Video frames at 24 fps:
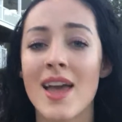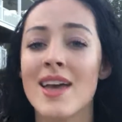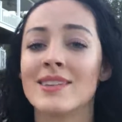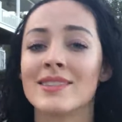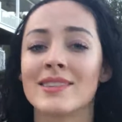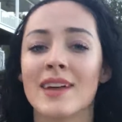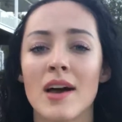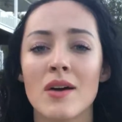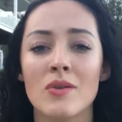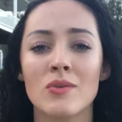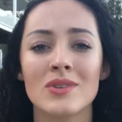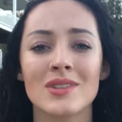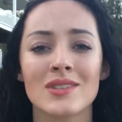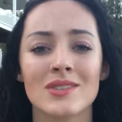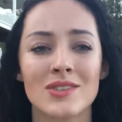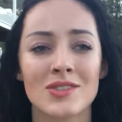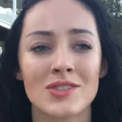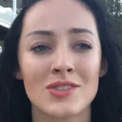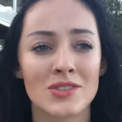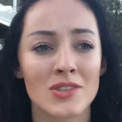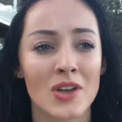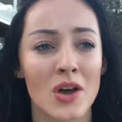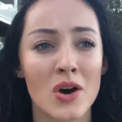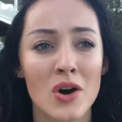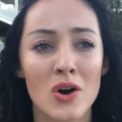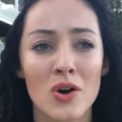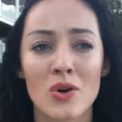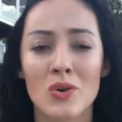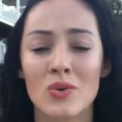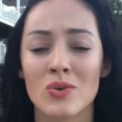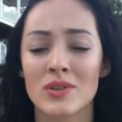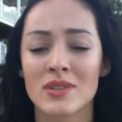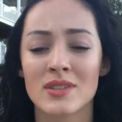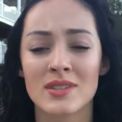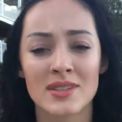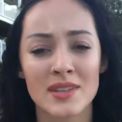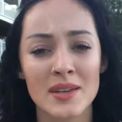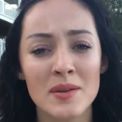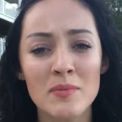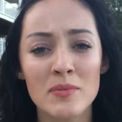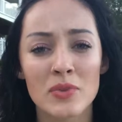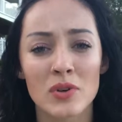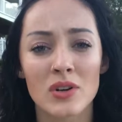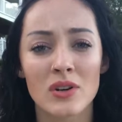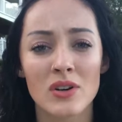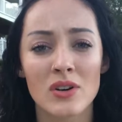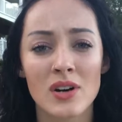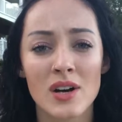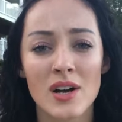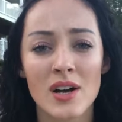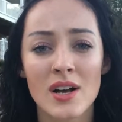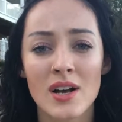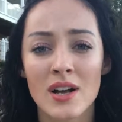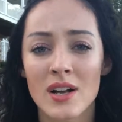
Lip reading: And that was so simple.